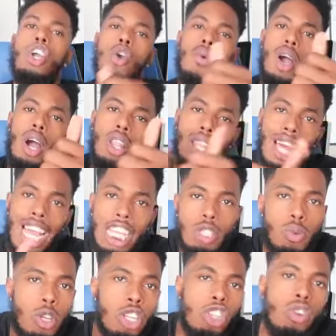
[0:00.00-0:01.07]
Go out
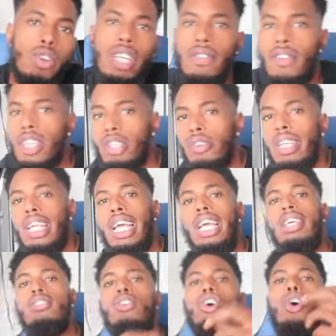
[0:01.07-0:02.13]
last for three
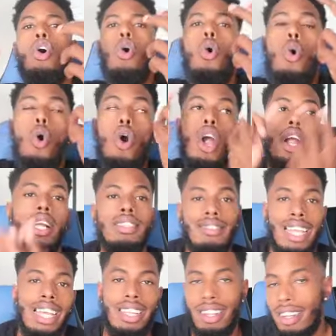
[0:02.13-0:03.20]
days, or
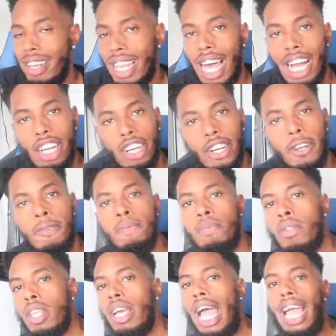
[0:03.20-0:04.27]
stay in their locker
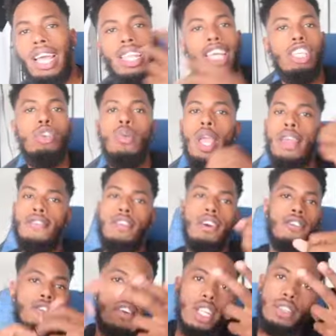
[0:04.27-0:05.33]
acting like you waiting
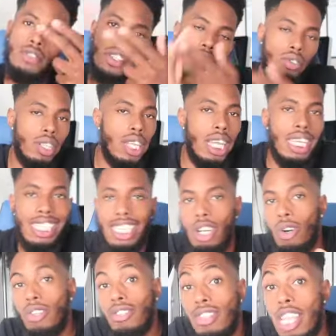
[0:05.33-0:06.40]
for a friend for 3 days. She
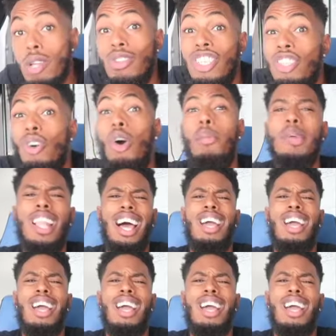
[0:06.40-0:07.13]
gonna see you, she gonna be